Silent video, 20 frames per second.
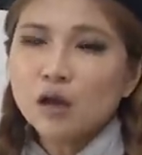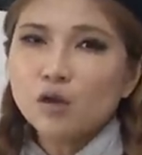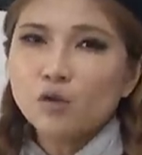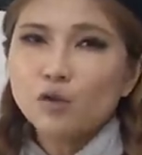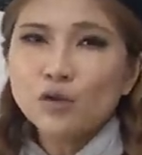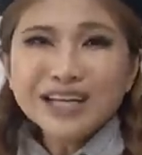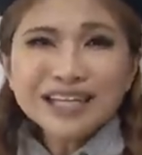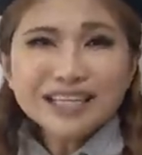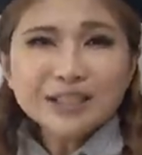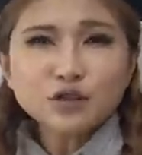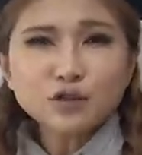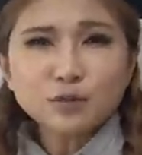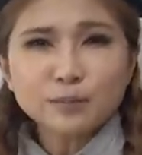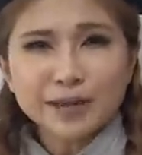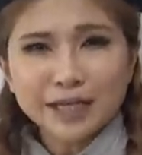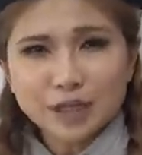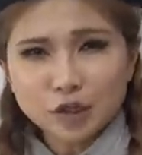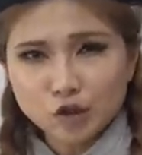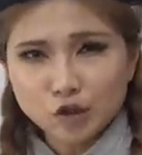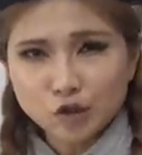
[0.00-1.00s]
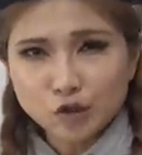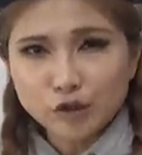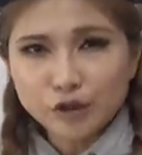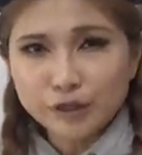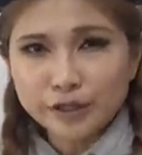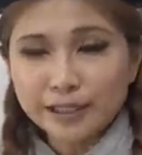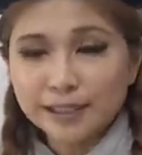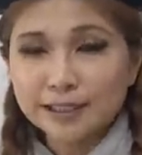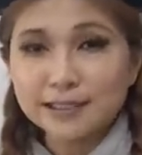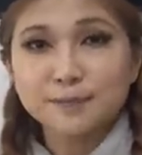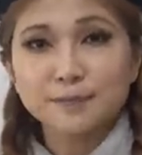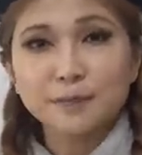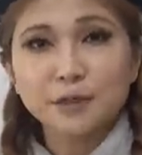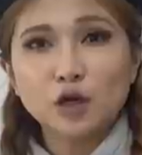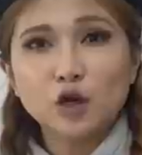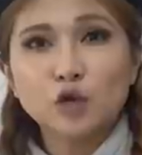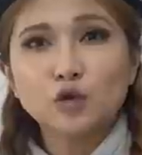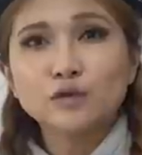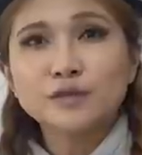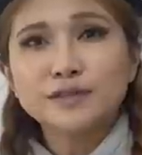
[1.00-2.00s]
We need to make sure it's
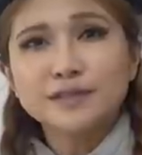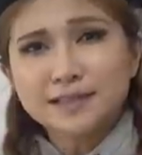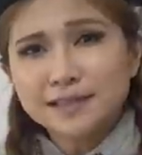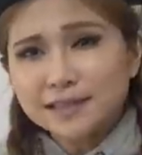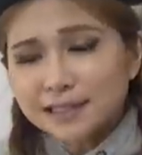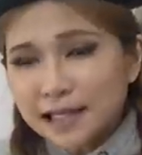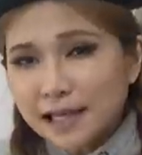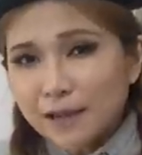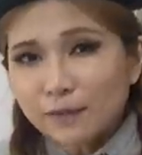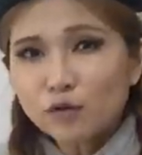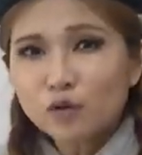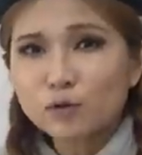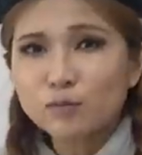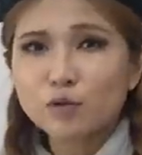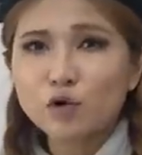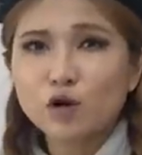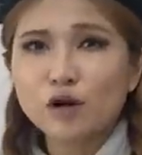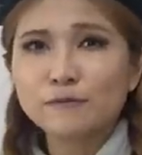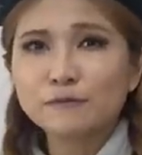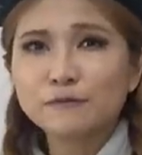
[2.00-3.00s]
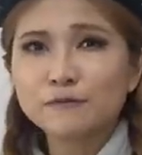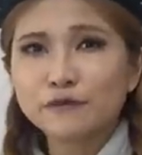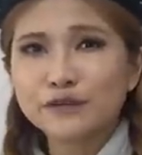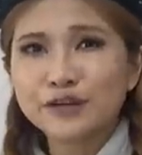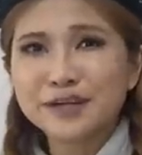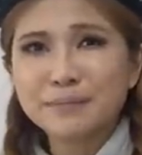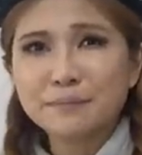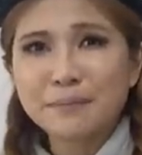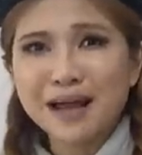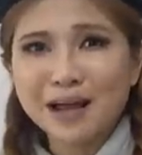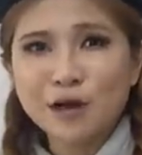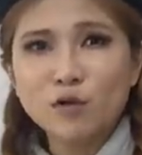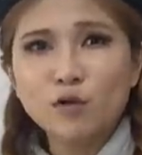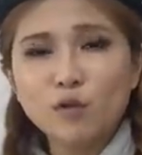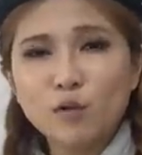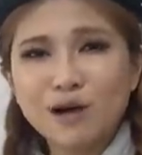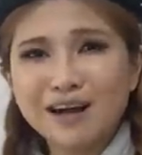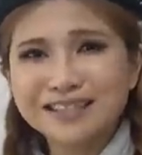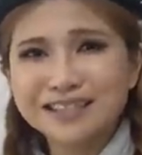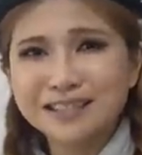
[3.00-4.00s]
below 0.3
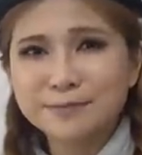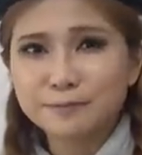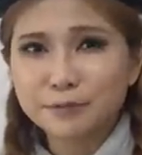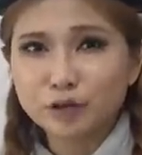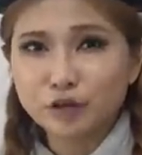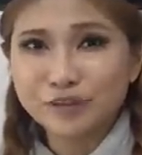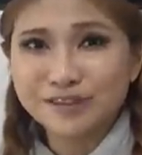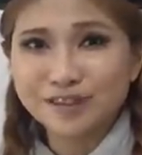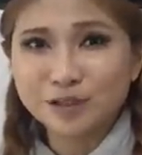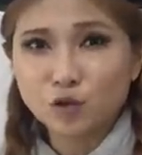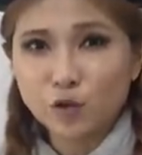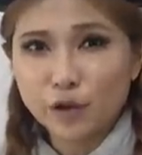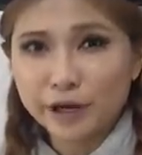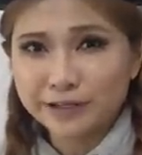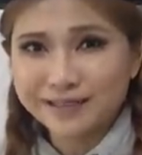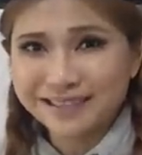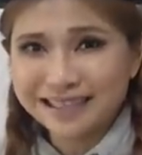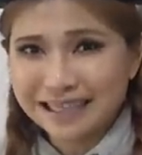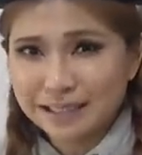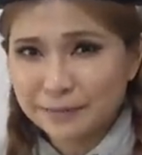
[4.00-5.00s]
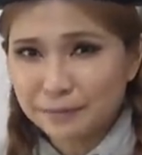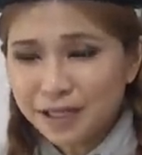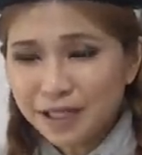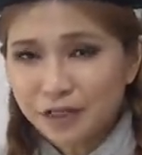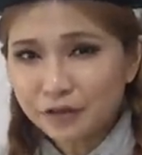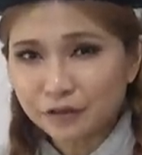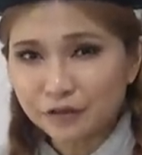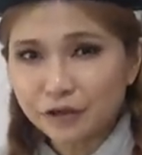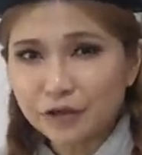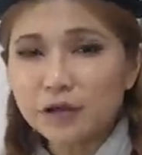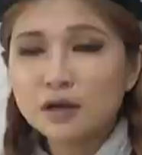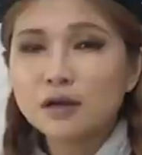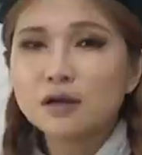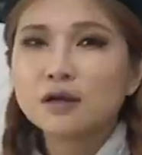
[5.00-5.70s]
microwatts per square centimeter.